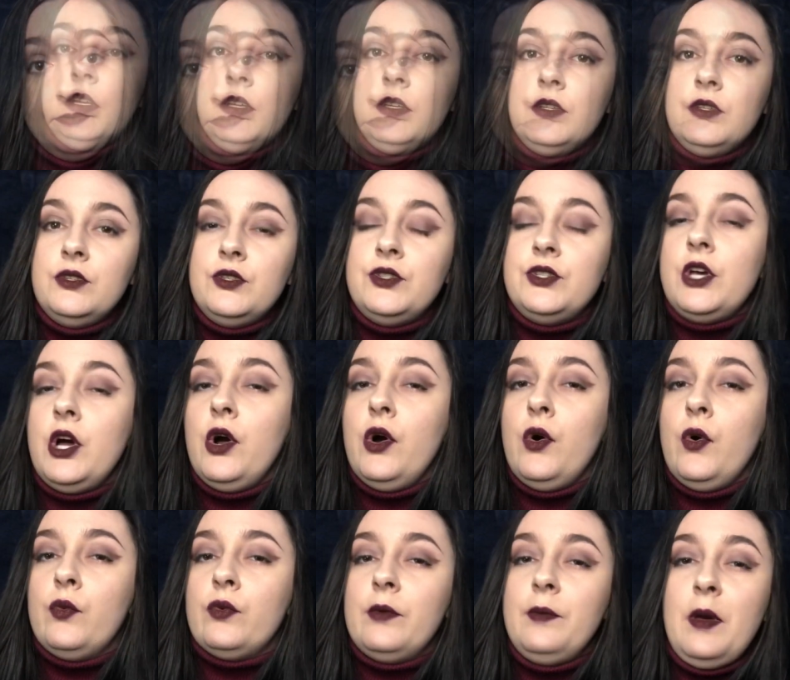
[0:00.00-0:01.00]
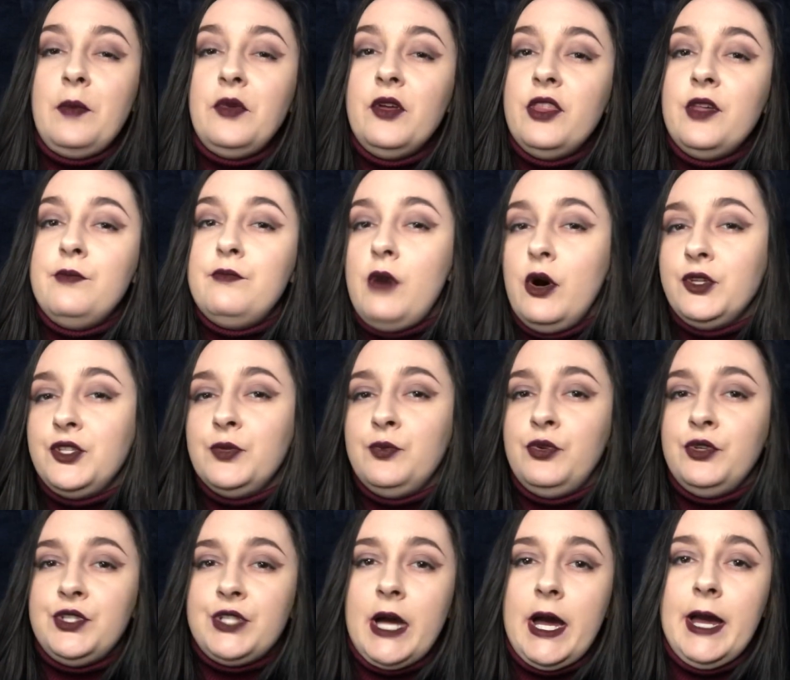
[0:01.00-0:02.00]
So remember the
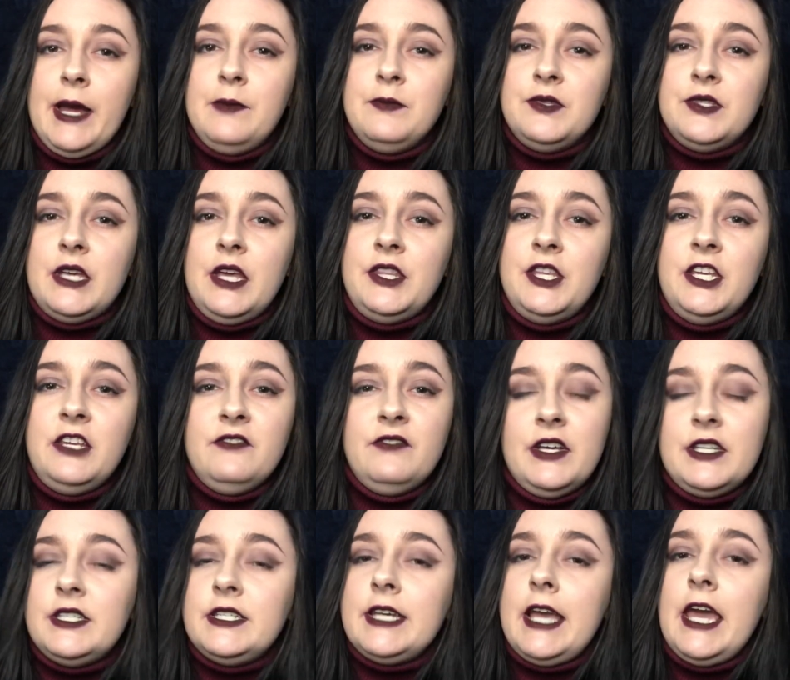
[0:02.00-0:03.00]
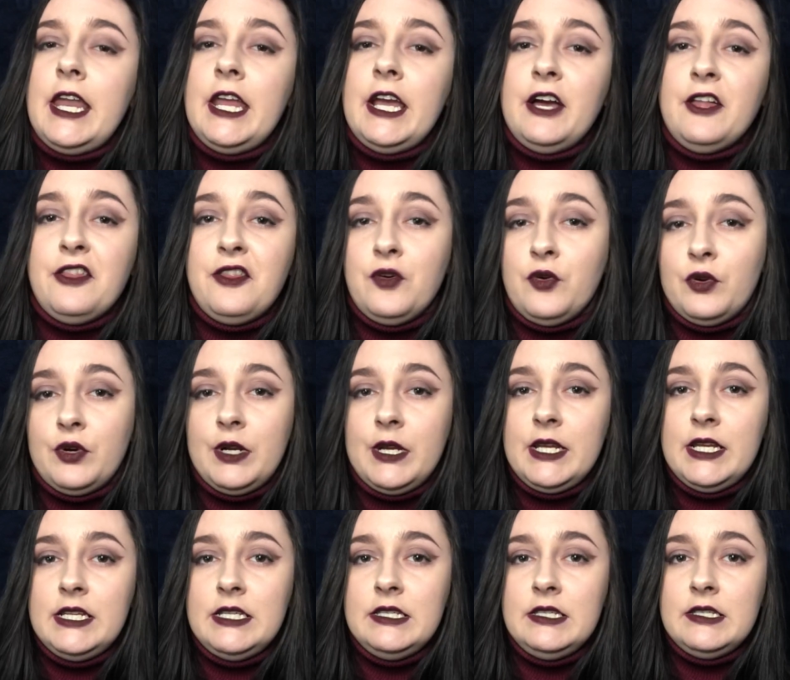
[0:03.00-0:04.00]
multiple times that the investigating
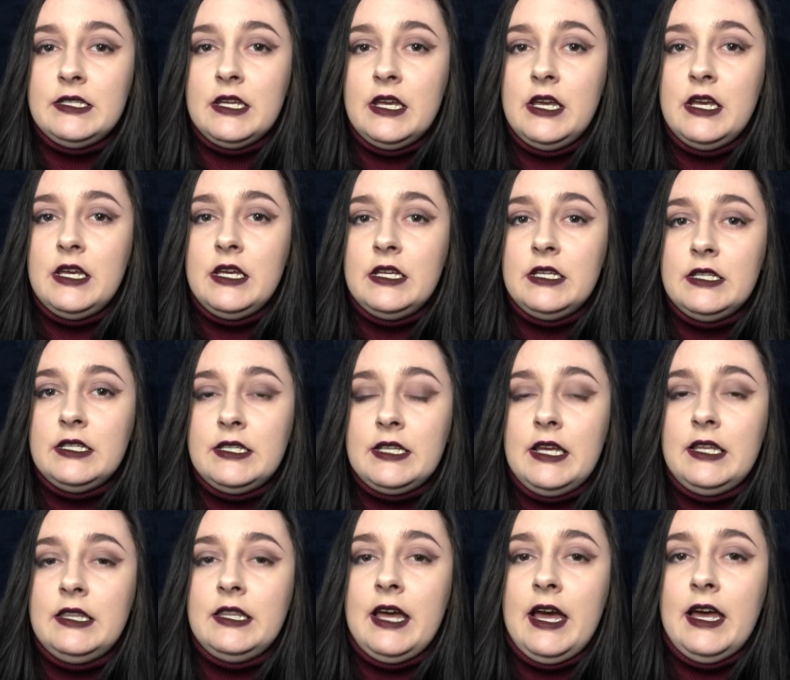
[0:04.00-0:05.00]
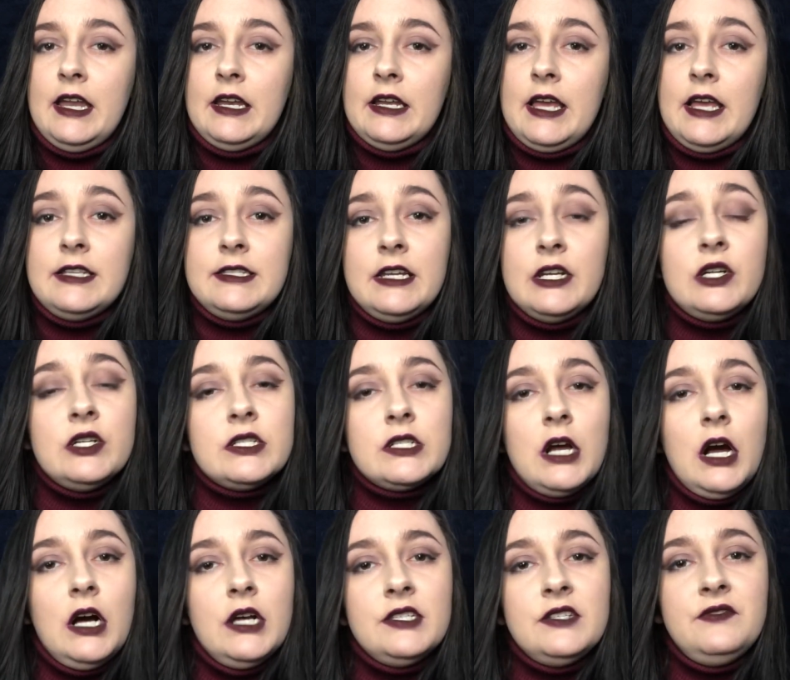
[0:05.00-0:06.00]
authorities said that Kaysera's
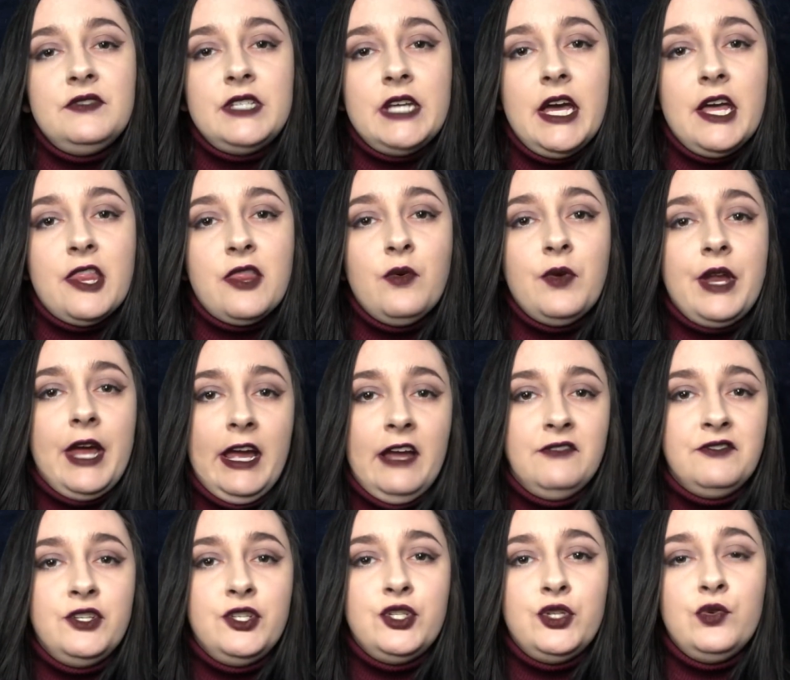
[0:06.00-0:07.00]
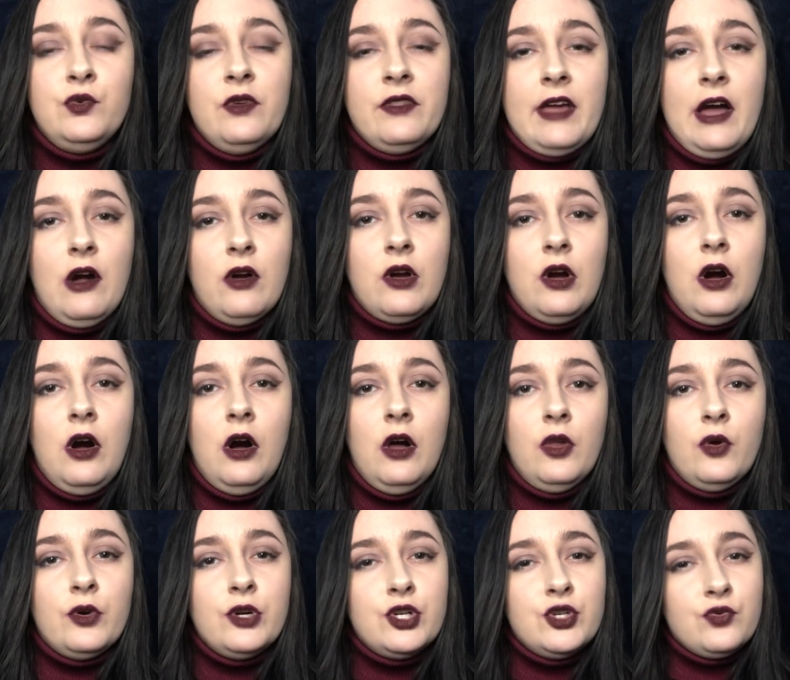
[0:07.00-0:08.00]
cause of death would have to do with alcohol
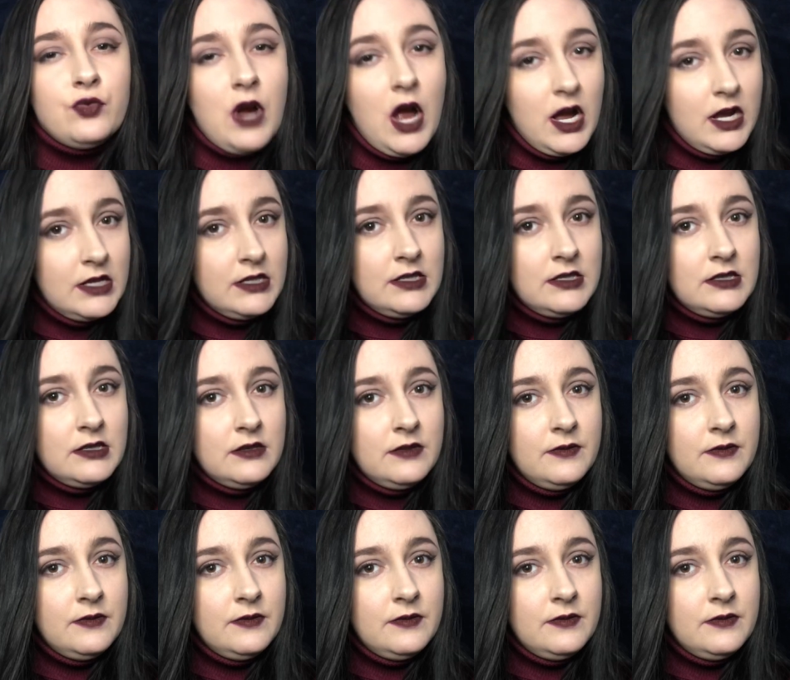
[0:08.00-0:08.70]
or drugs?